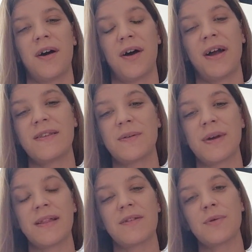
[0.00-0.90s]
All right, so
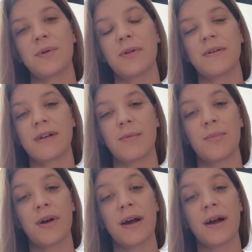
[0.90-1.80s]
again, let's go and close out in
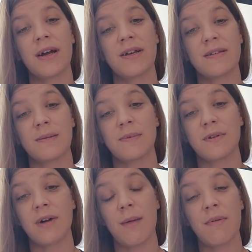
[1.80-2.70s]
prayer and just
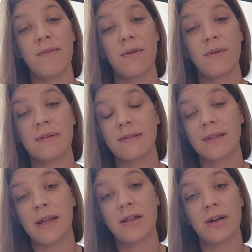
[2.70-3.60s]
subscribe if you it's
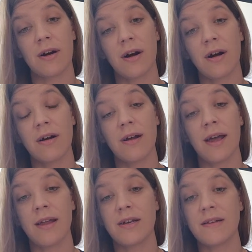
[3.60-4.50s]
led to your heart
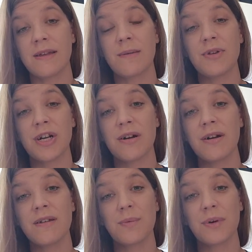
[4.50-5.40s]
and just keep sharing
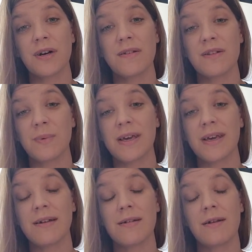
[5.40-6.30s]
his word so we can
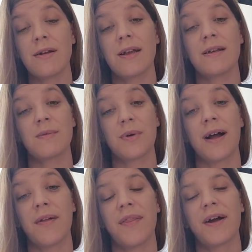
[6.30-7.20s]
continue to get his word
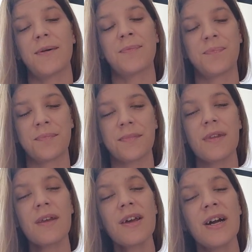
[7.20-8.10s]
out there.
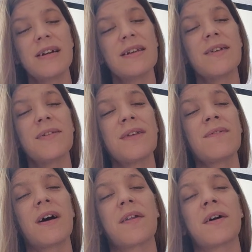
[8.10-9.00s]
All right, dear Heavenly
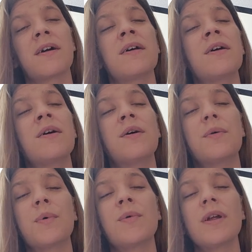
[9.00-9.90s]
Father,
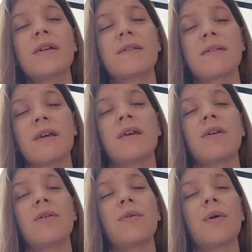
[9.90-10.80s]
we want to just thank
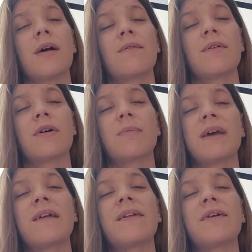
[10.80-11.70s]
you for
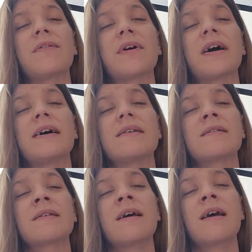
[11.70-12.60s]
being there for us